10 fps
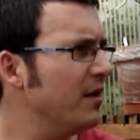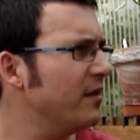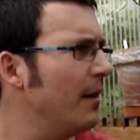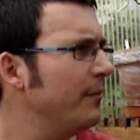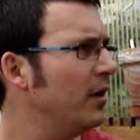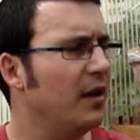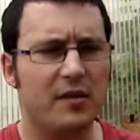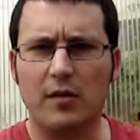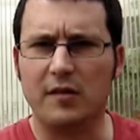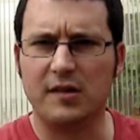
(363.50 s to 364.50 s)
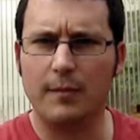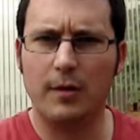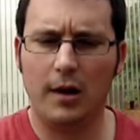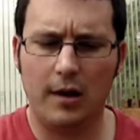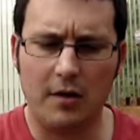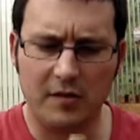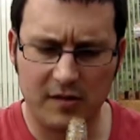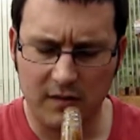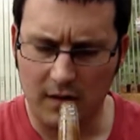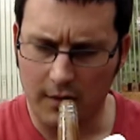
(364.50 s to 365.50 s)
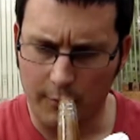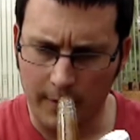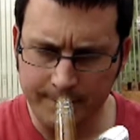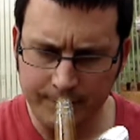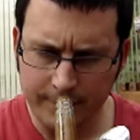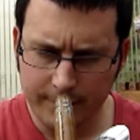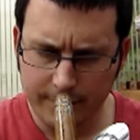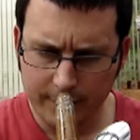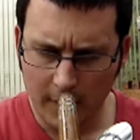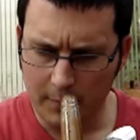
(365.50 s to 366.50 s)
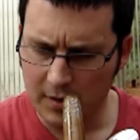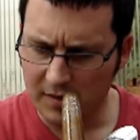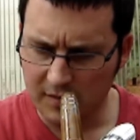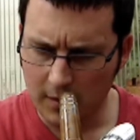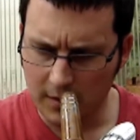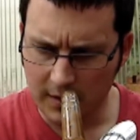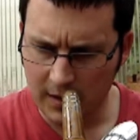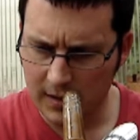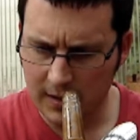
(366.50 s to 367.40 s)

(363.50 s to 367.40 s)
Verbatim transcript: It's um, it's got similar notes to the other one, but it's got